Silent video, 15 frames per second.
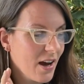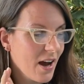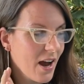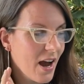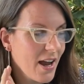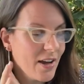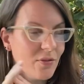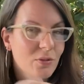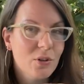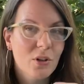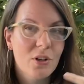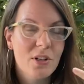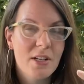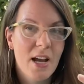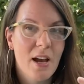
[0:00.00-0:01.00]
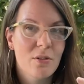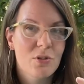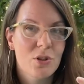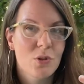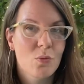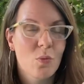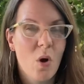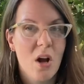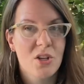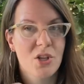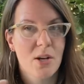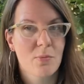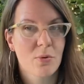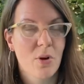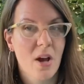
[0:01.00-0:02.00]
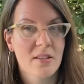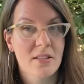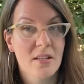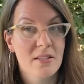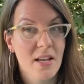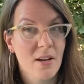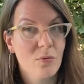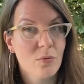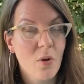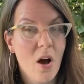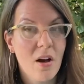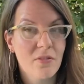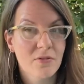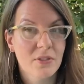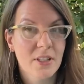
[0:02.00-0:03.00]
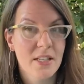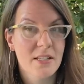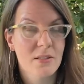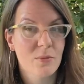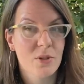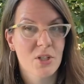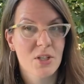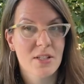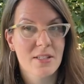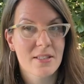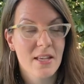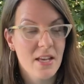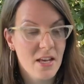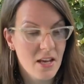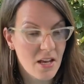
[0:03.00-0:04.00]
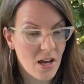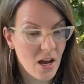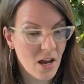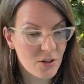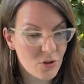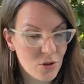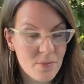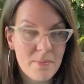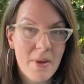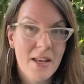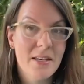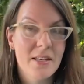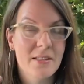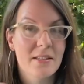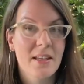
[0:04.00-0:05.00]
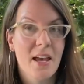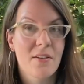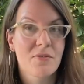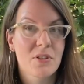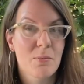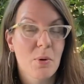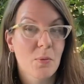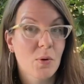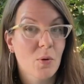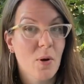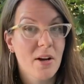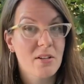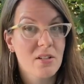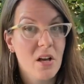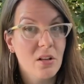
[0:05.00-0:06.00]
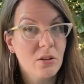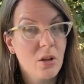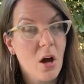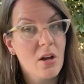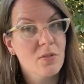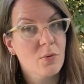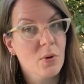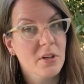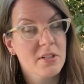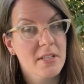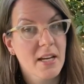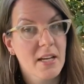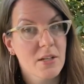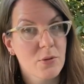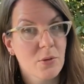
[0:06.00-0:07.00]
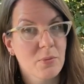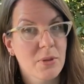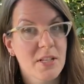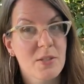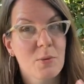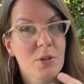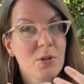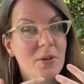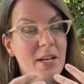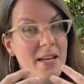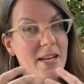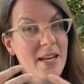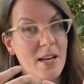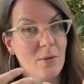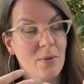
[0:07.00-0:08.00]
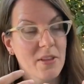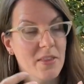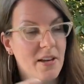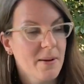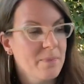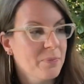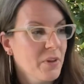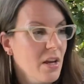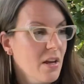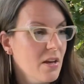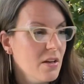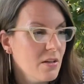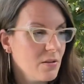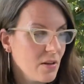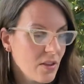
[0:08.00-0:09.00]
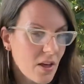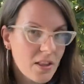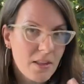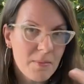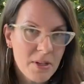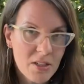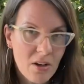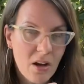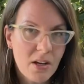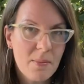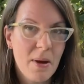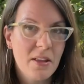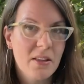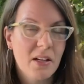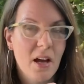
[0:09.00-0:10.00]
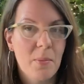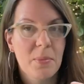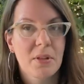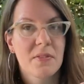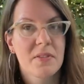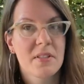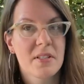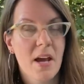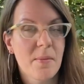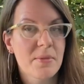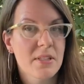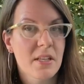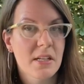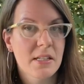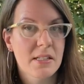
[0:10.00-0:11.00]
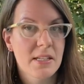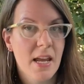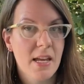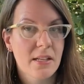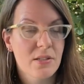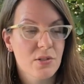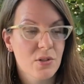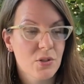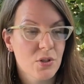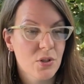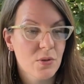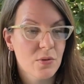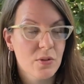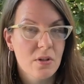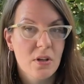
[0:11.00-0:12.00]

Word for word: I have learned how to wash and process a raw fleece, which is a tremendous gift, but requires a lot of work to get it to a place where you can knit with it. So I thought, let me talk about the couple of steps that it takes to